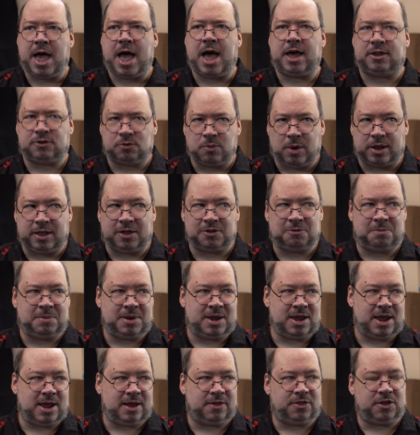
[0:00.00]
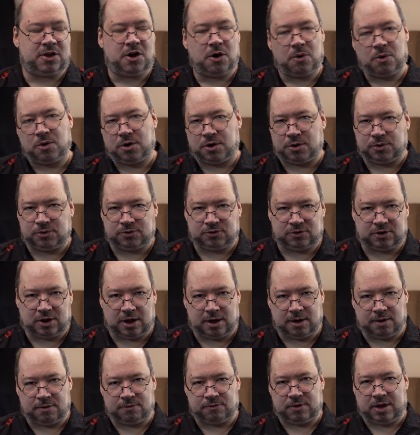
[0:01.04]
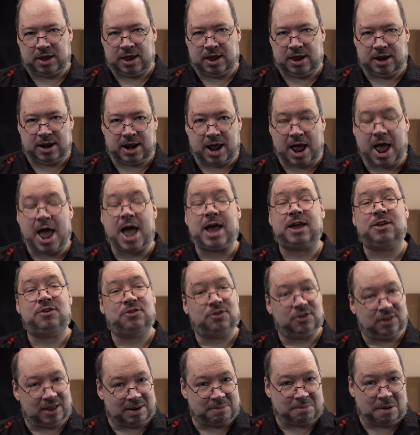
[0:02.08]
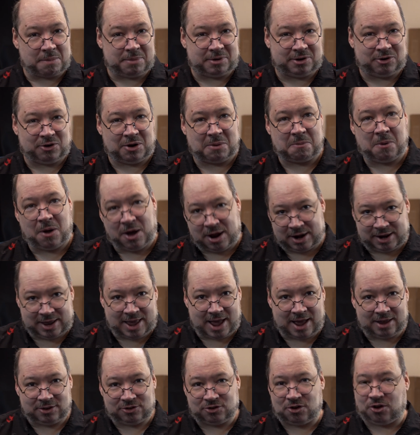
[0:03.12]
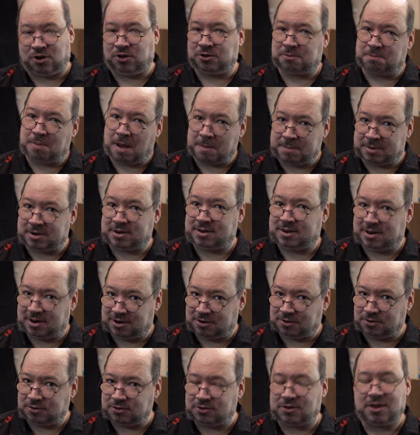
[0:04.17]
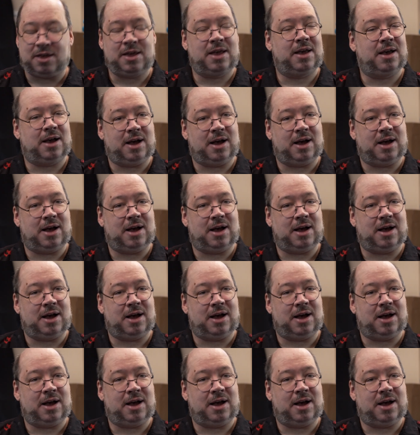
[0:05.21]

as well as being the co-host of an excellent puppeteering podcast called Puppeteers.